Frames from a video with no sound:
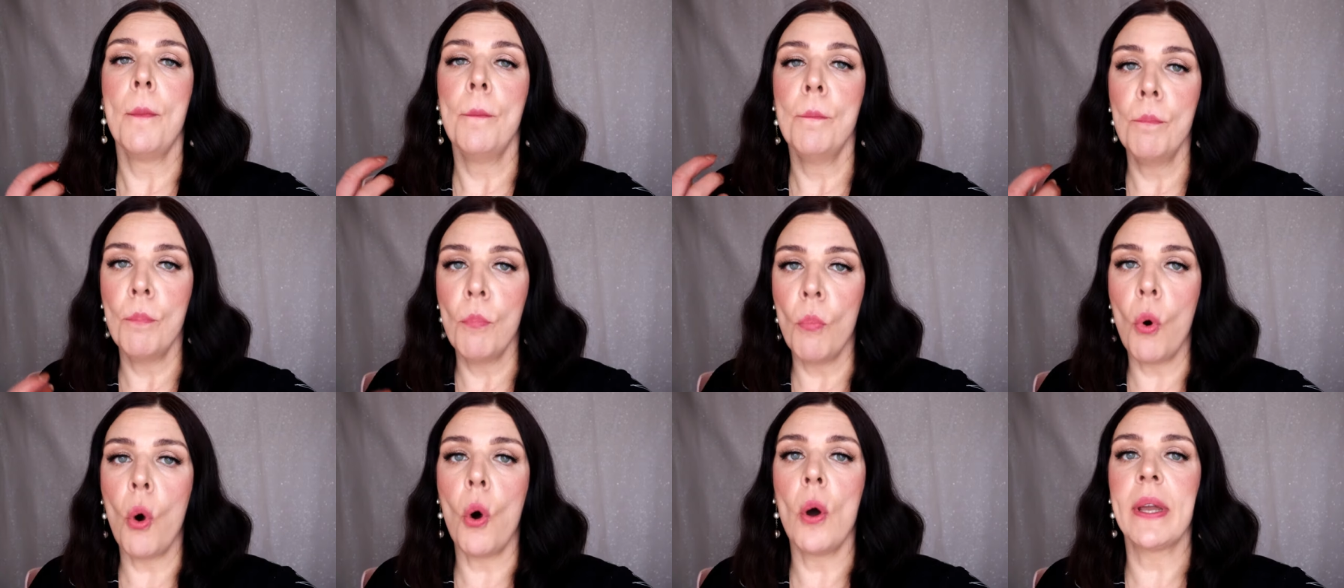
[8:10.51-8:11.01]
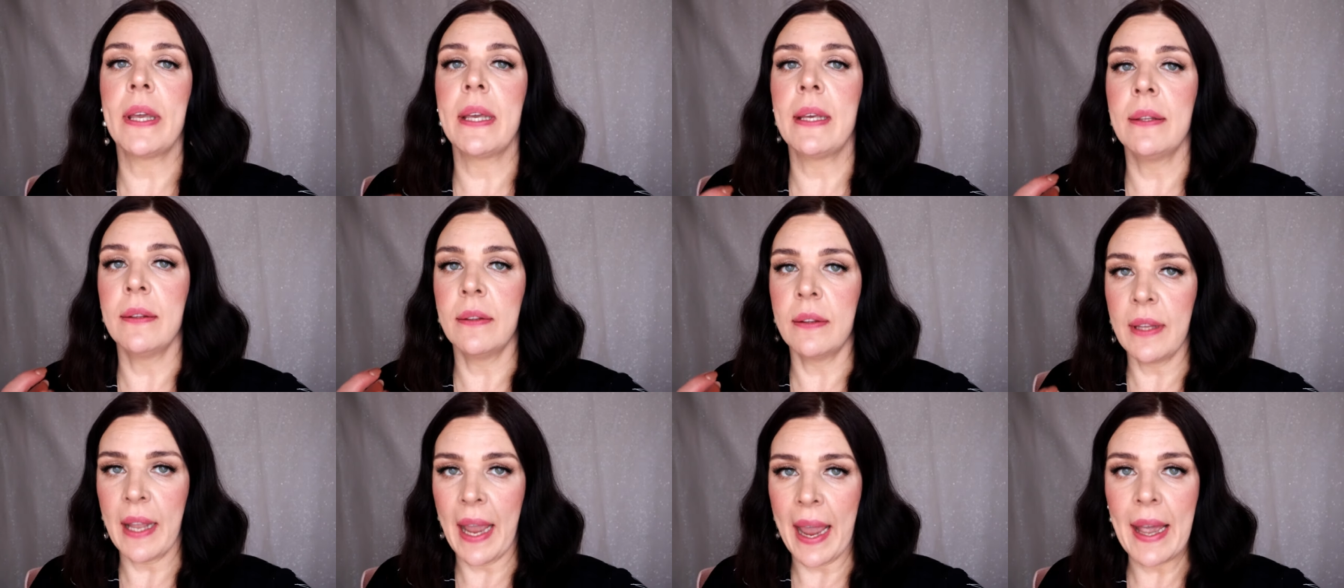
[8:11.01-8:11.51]
more
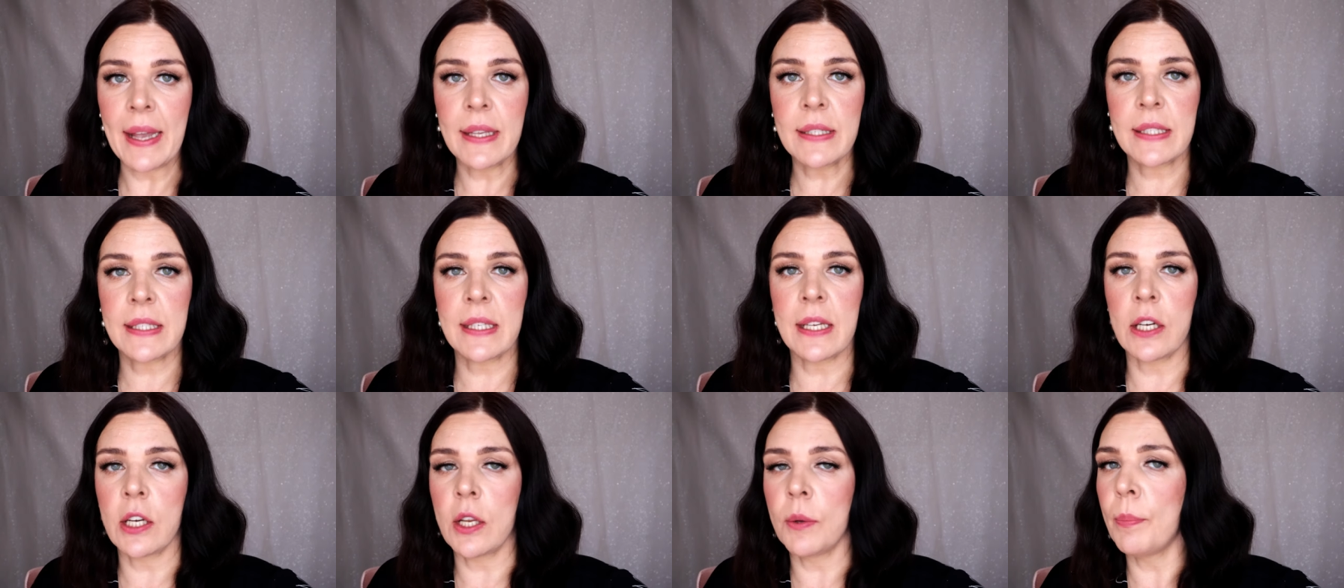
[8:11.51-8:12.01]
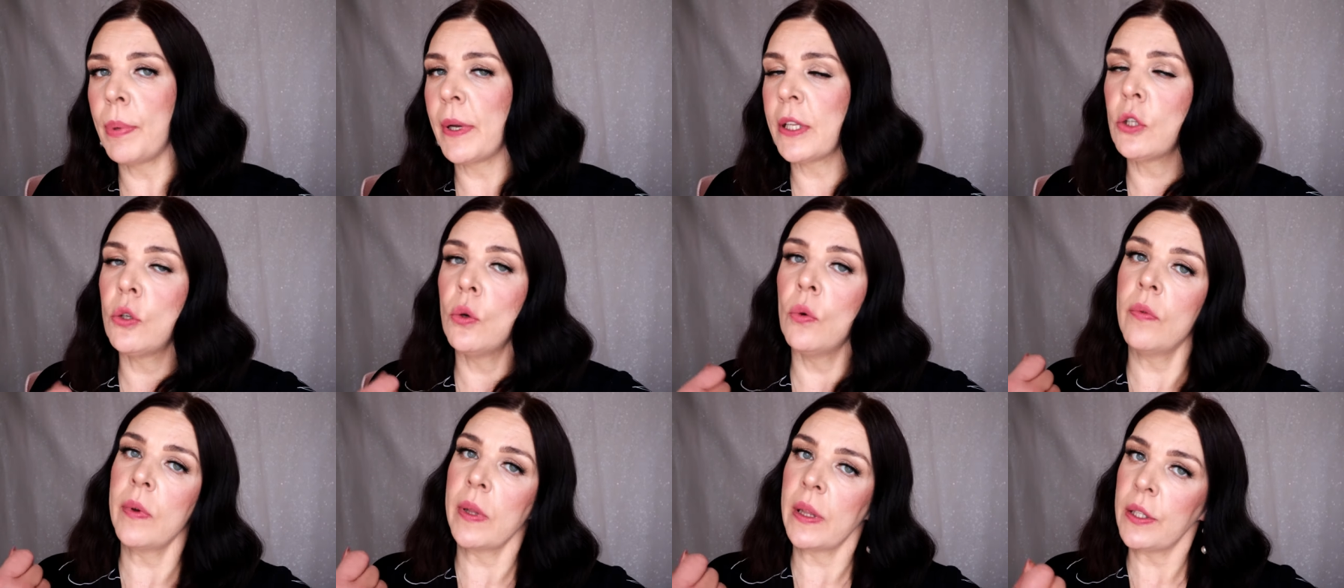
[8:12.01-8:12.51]
intensity
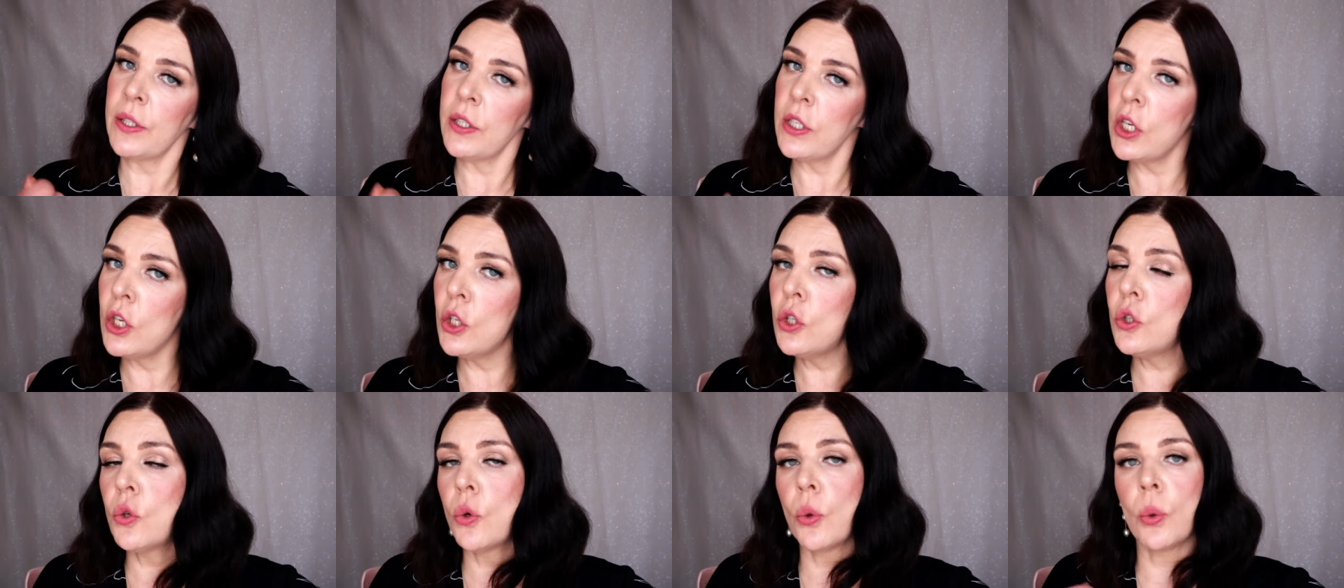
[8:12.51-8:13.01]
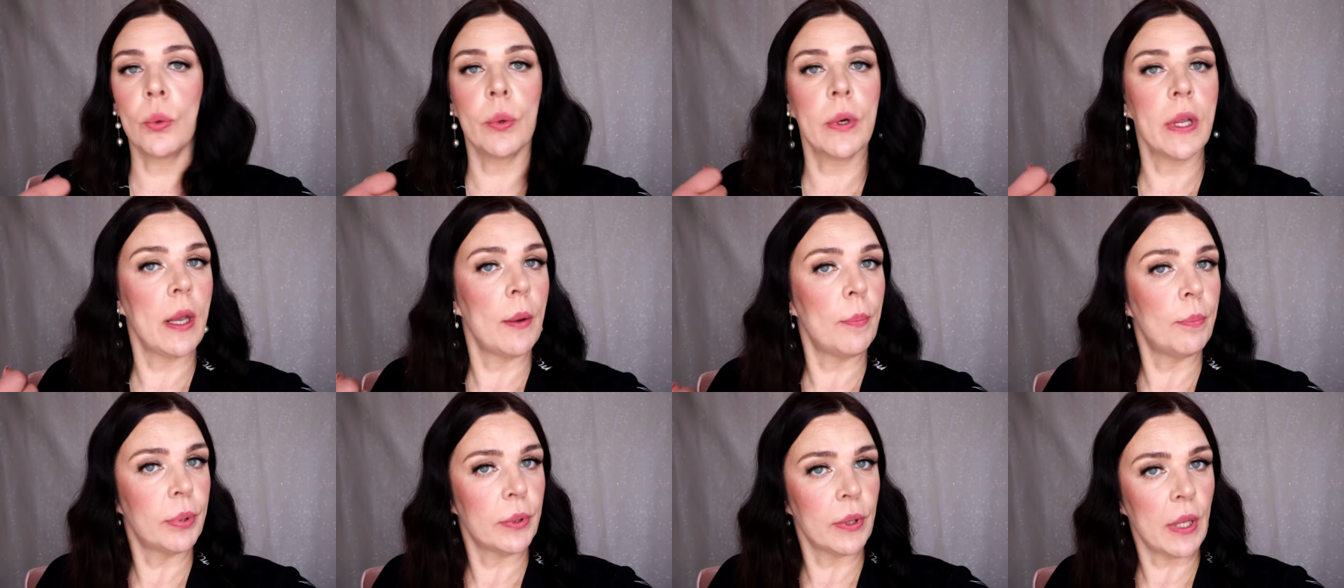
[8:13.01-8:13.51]
but you will need to
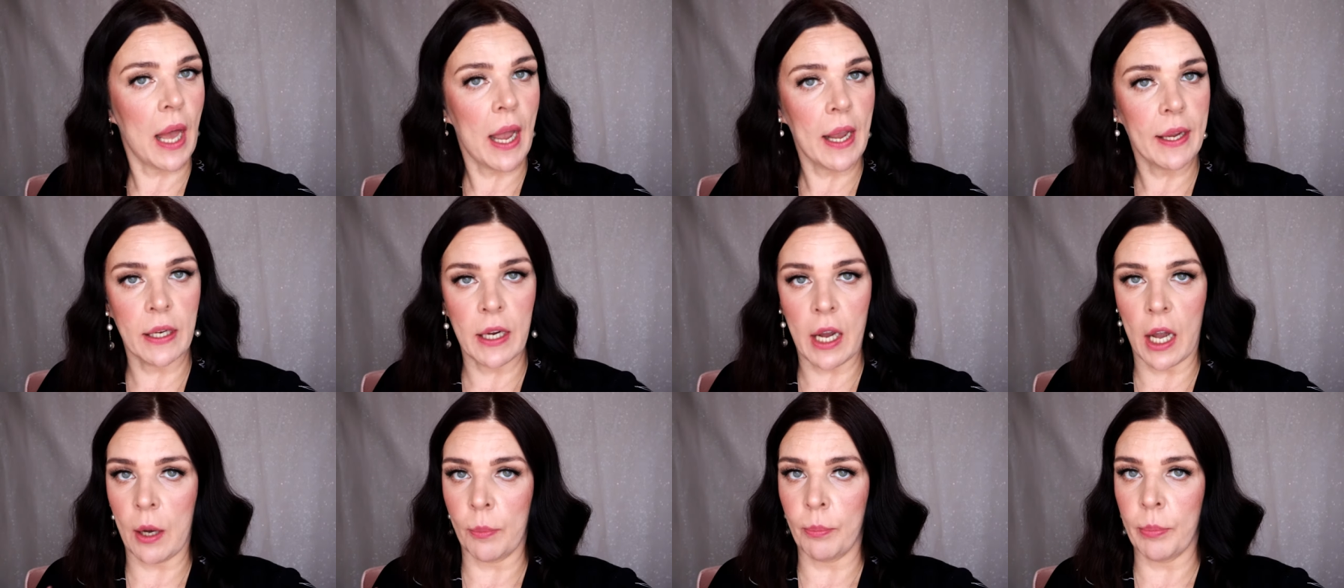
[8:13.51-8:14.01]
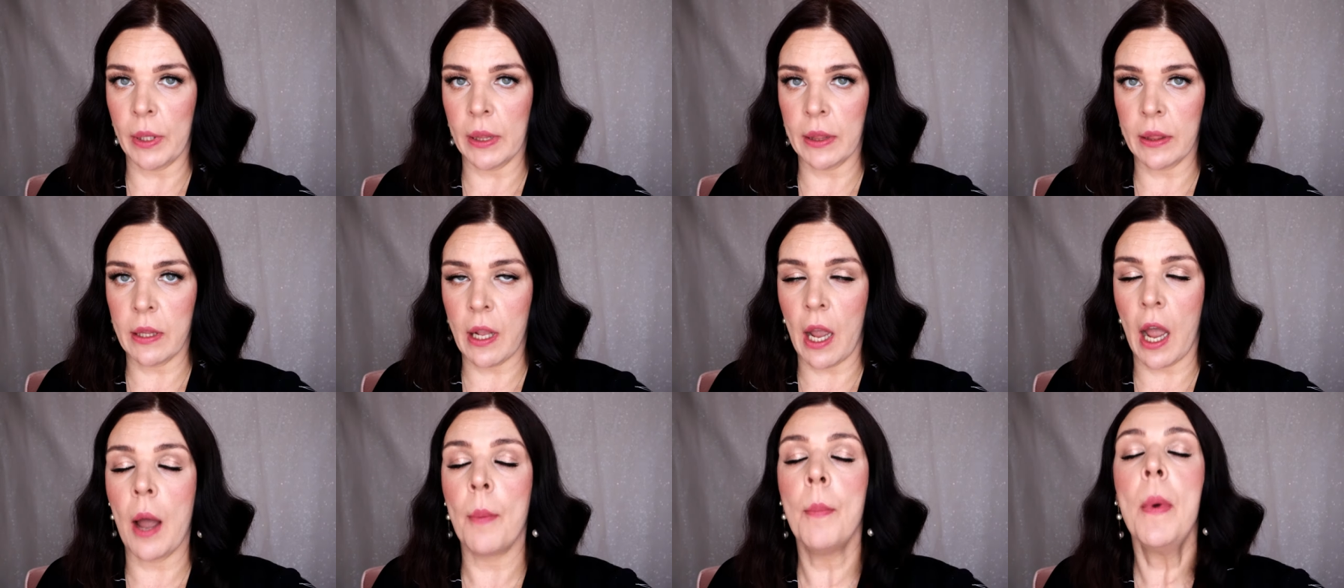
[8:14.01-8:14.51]
reapply couple
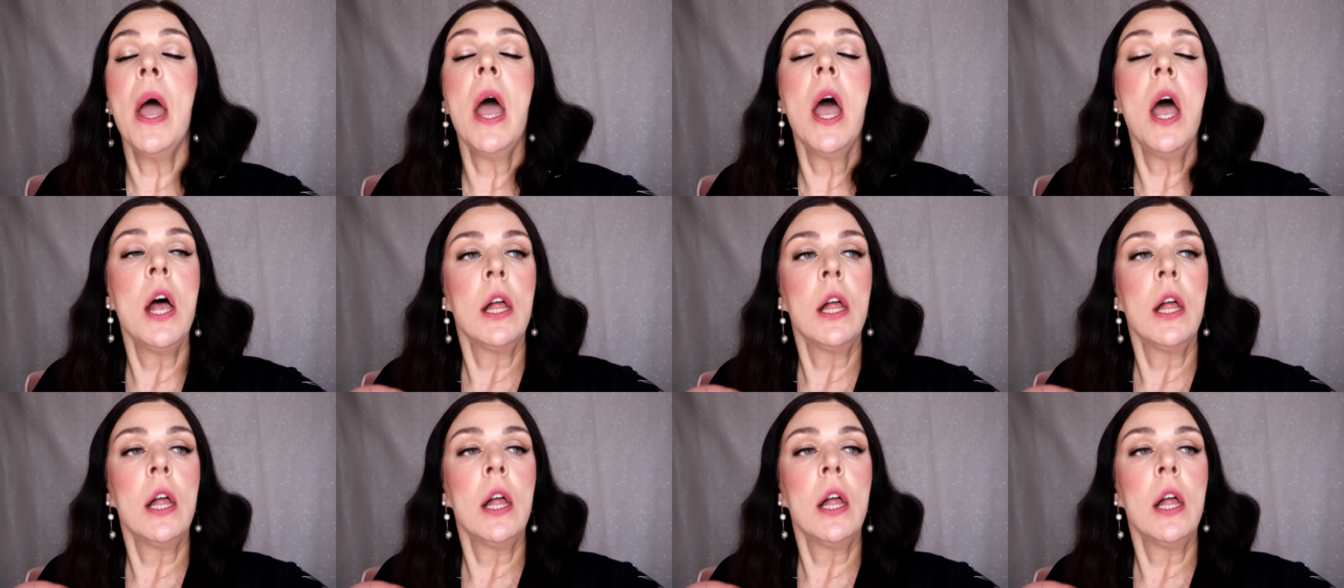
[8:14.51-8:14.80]
time